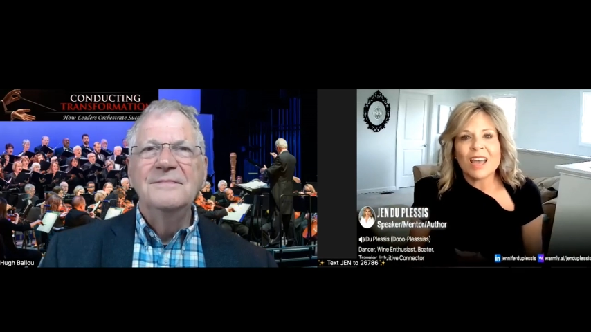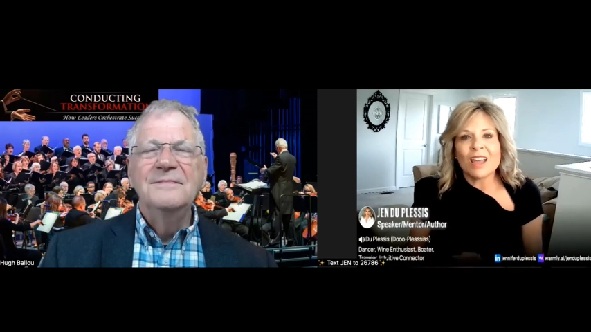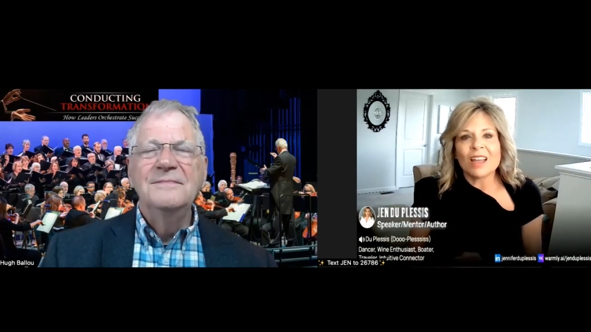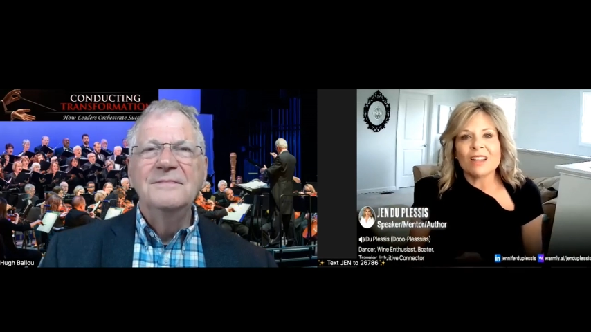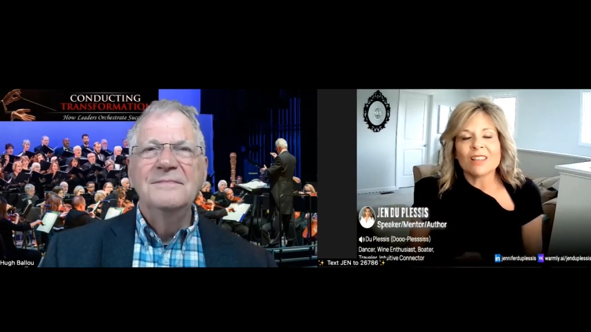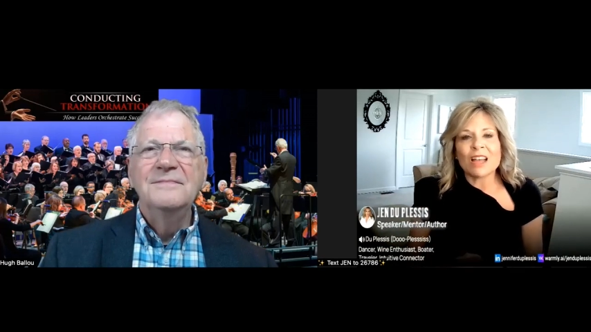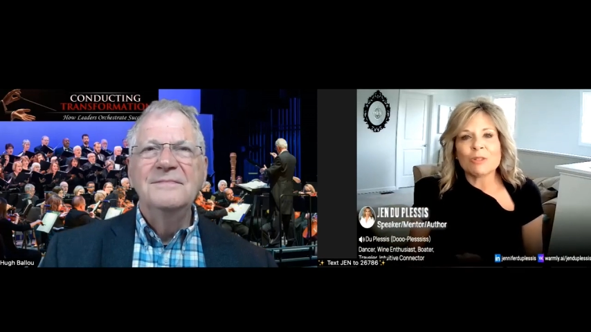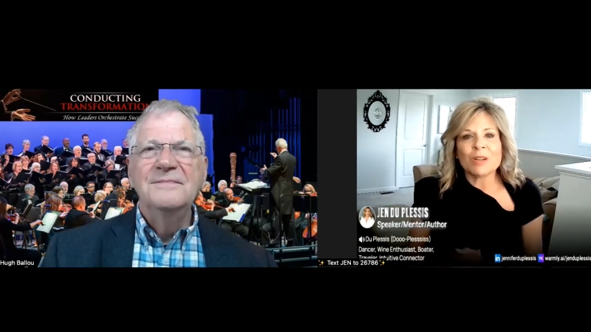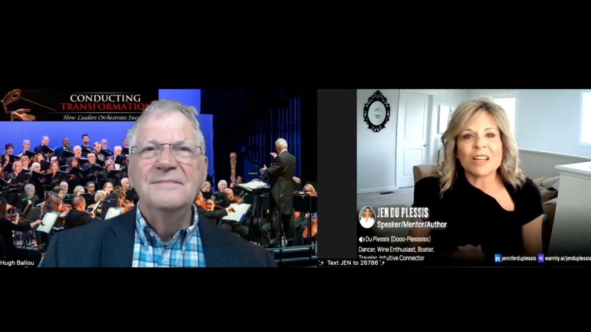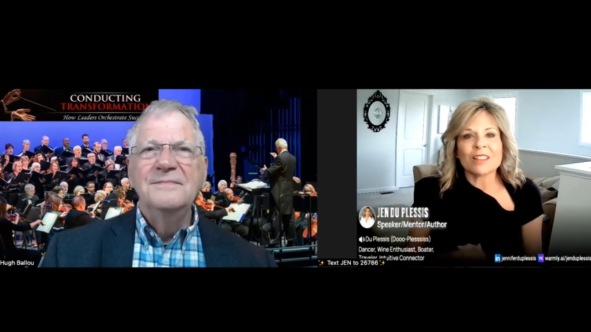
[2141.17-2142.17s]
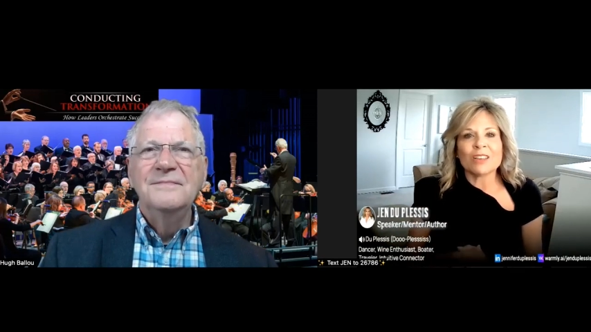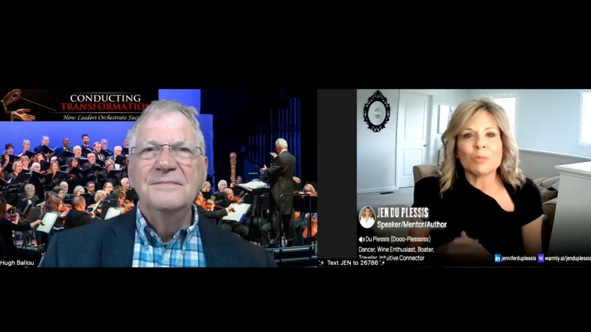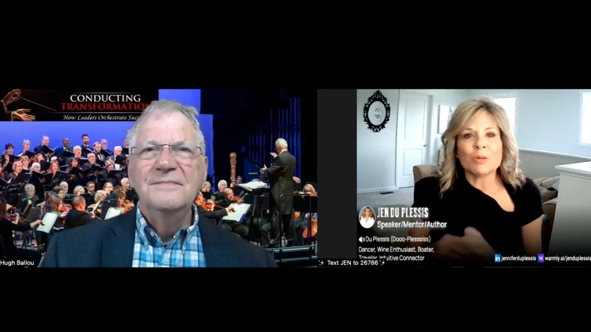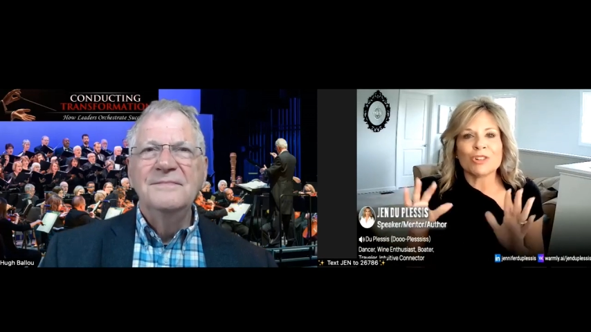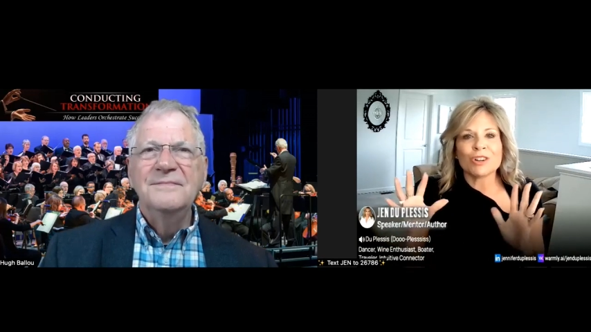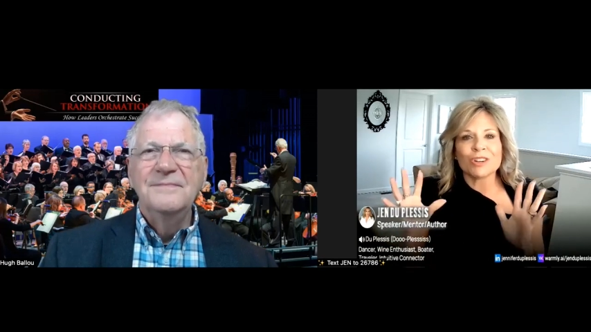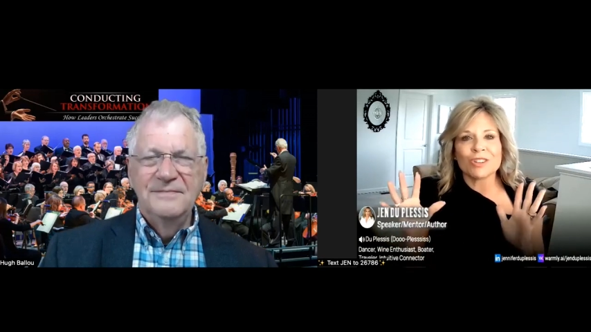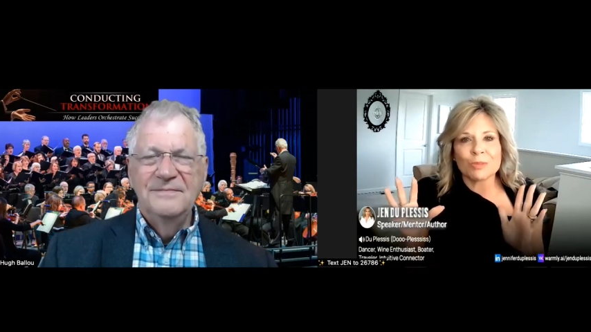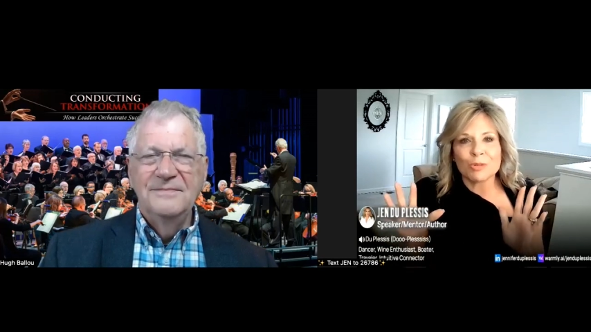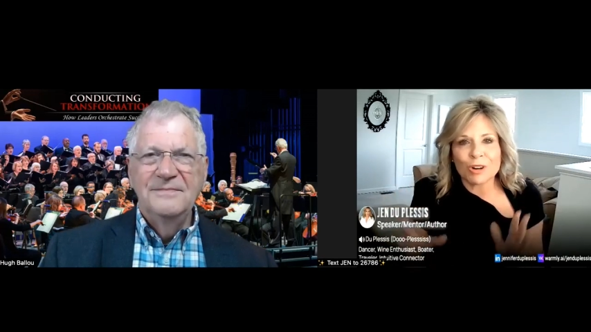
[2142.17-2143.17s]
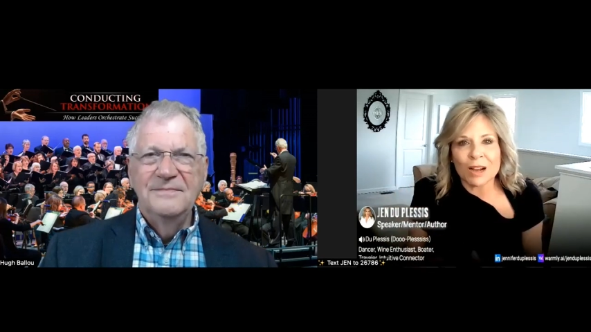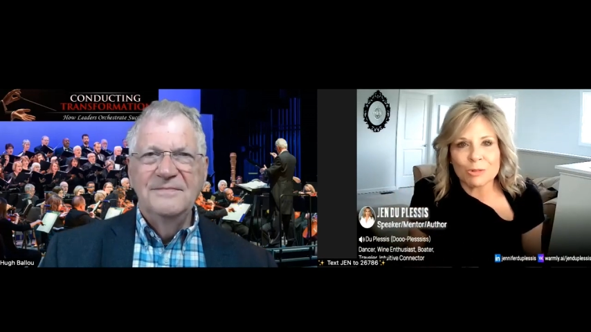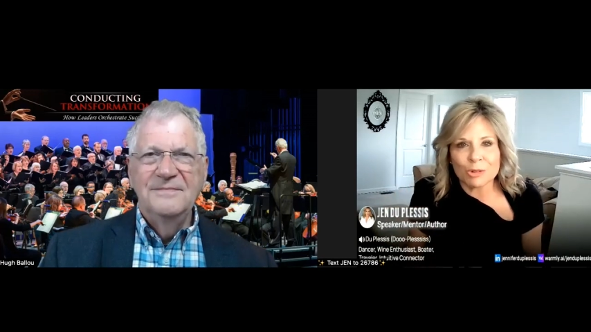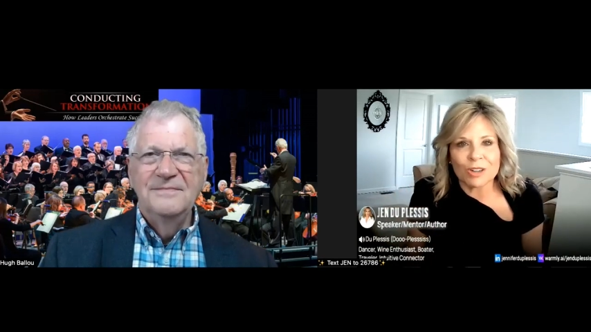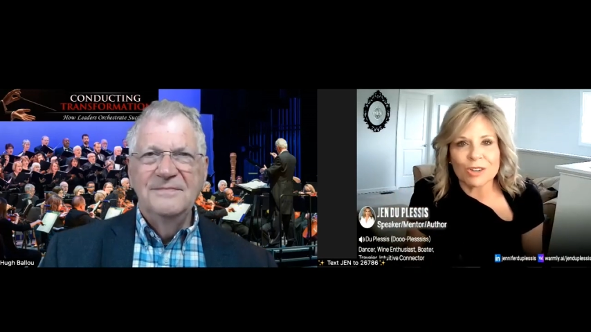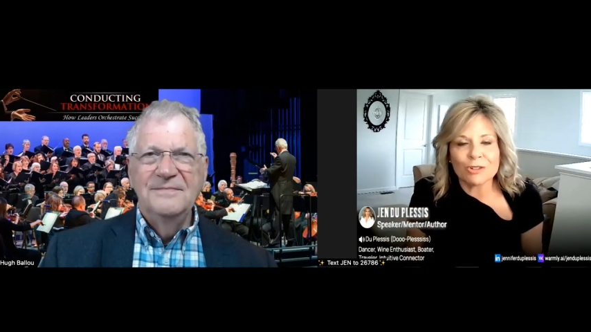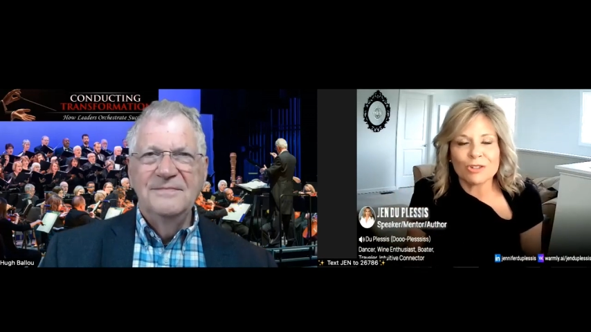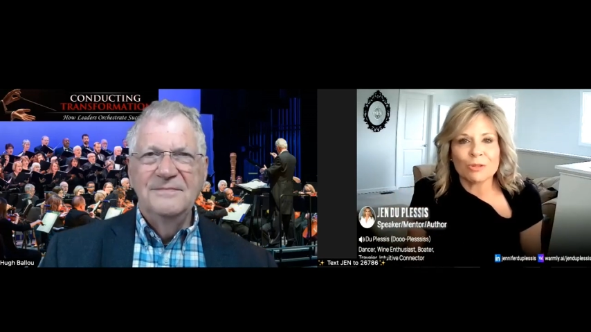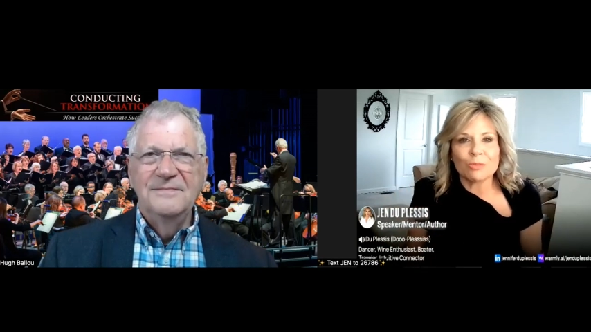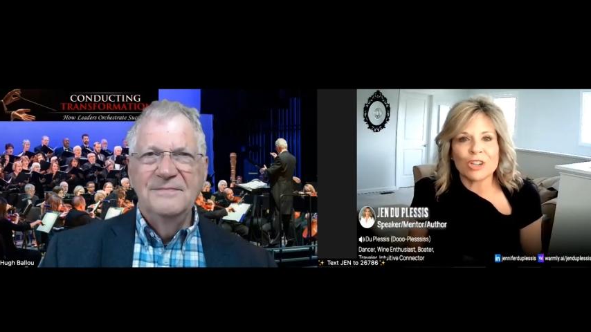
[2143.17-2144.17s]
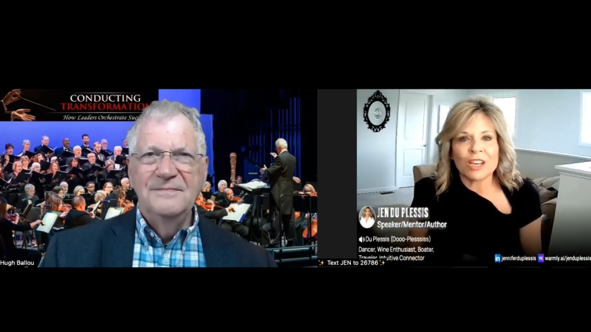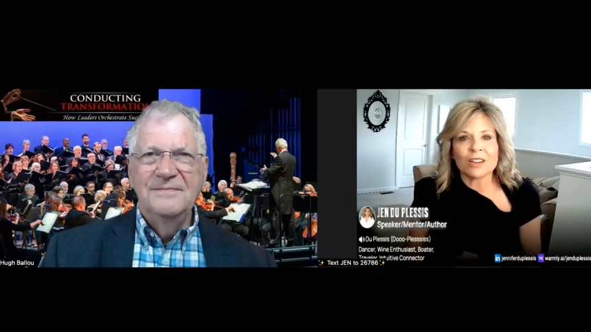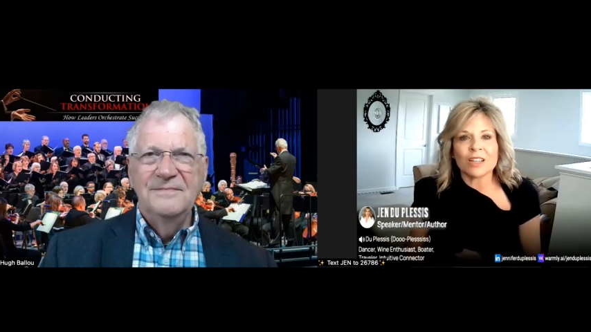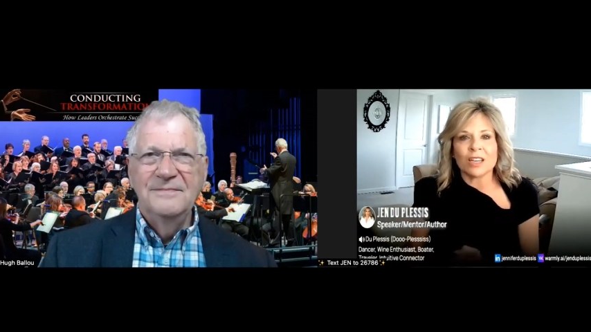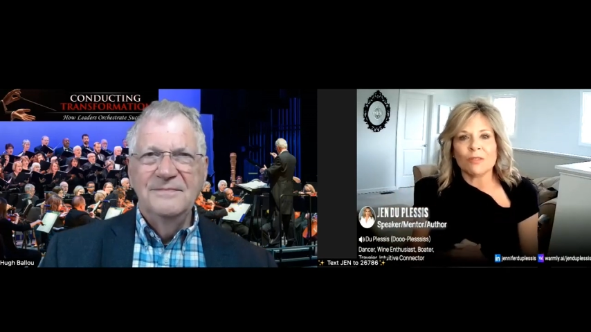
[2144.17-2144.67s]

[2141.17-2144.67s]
Speaker 1: and last but not least, be sure to subscribe to our YouTube channel.